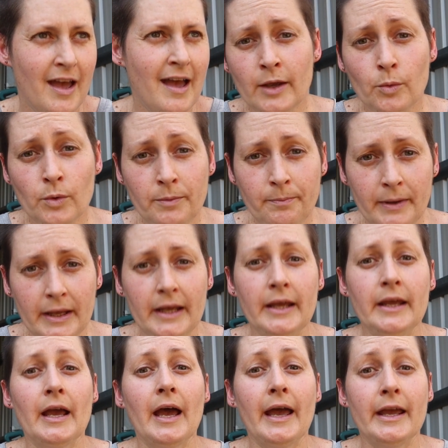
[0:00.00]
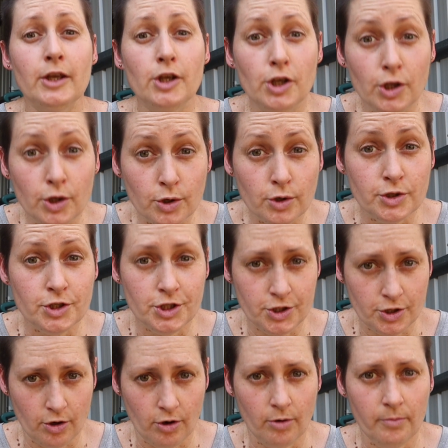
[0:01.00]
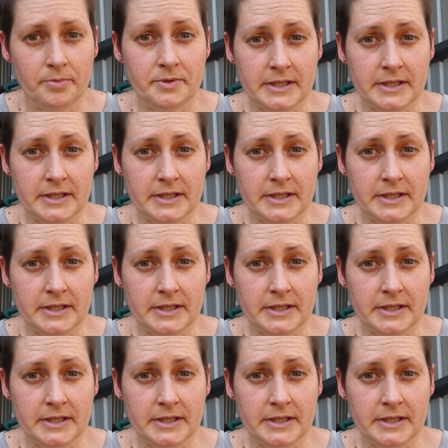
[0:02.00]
It would be a huge job